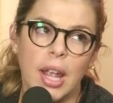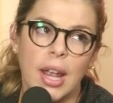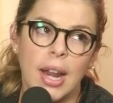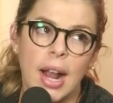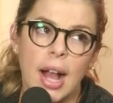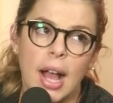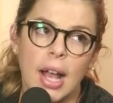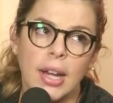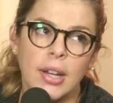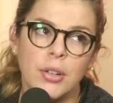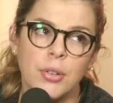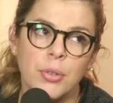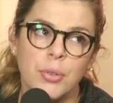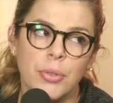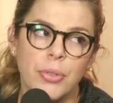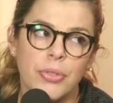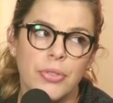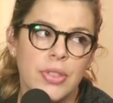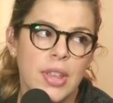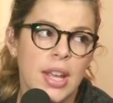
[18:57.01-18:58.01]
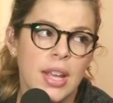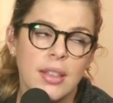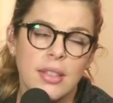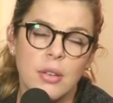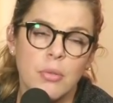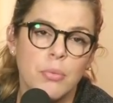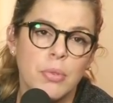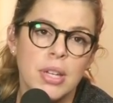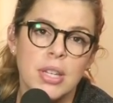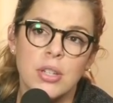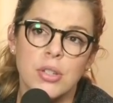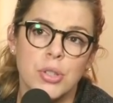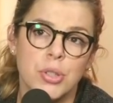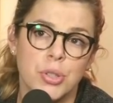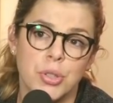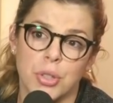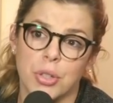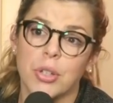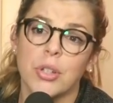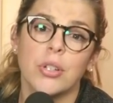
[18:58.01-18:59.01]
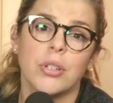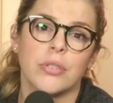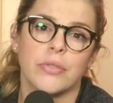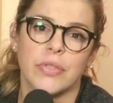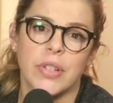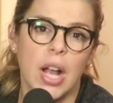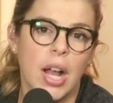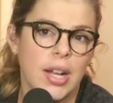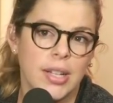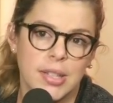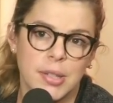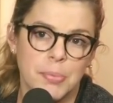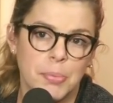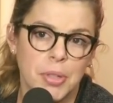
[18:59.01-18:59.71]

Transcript: And I don't think that we deserve God's